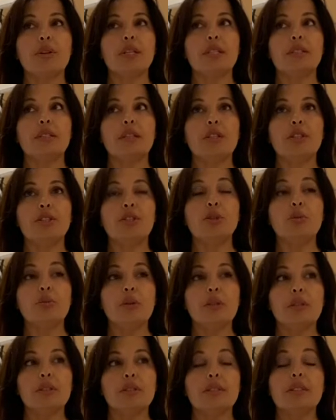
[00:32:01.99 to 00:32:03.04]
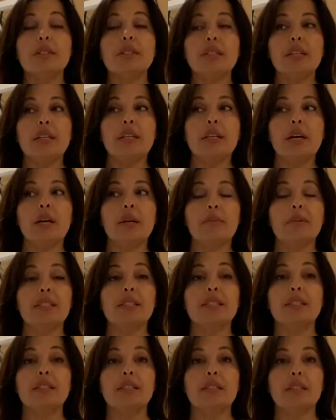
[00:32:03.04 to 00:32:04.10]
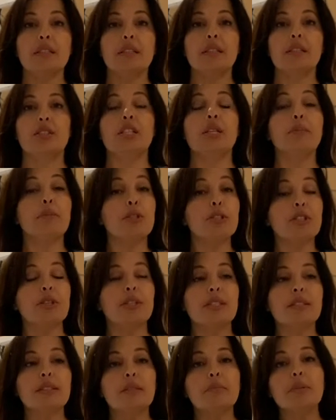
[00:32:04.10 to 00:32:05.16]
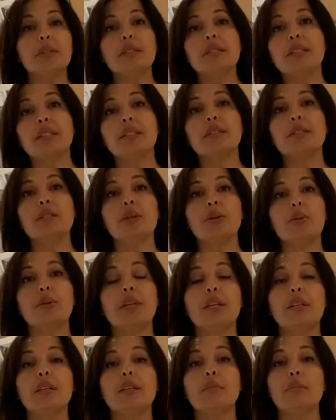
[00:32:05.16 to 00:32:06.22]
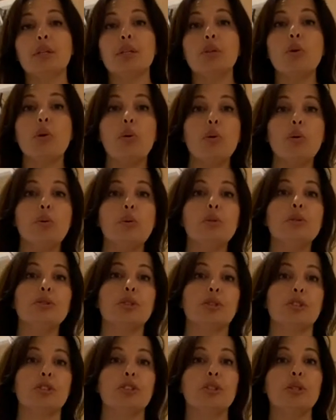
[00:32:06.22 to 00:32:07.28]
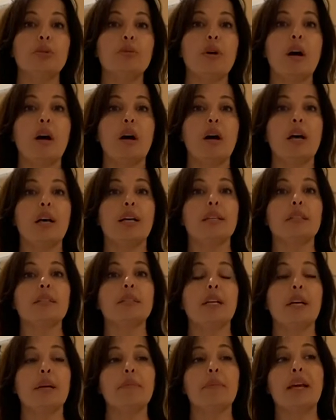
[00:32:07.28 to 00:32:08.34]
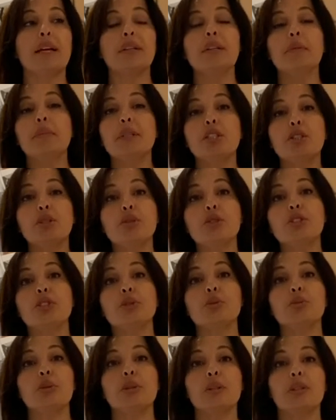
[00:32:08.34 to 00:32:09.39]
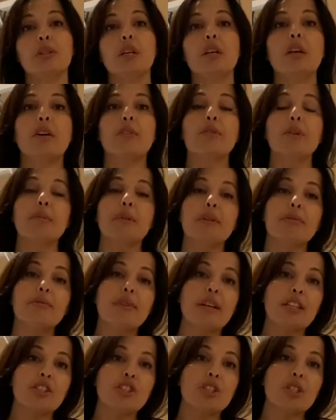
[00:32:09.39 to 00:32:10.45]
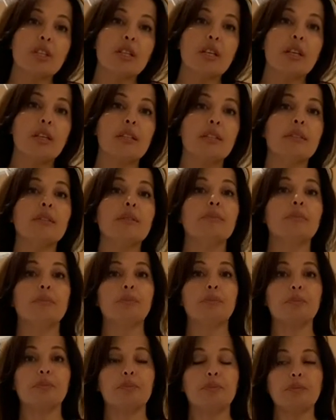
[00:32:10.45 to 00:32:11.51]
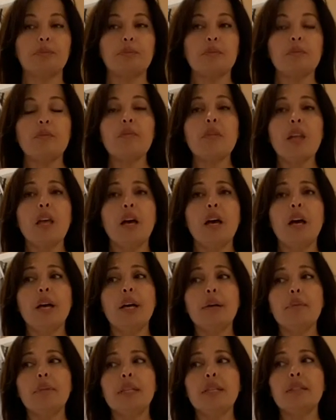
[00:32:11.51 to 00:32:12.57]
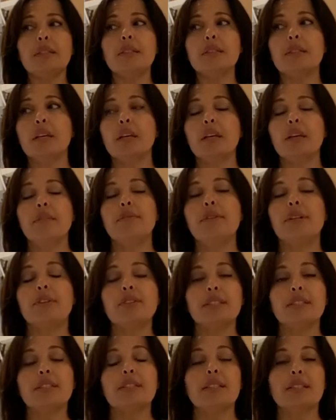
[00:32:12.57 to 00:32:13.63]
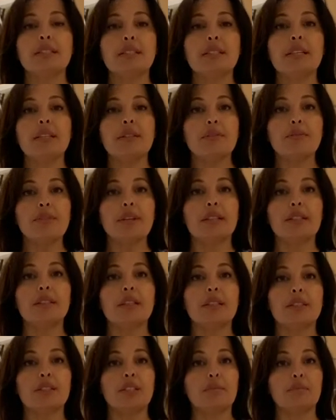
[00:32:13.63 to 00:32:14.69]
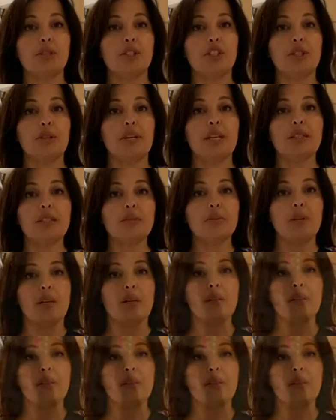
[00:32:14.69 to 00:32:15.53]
things that you will see is temperature instability, so they can be cold or too hot, and that can be due to from infection, and various things can affect the temperature as well.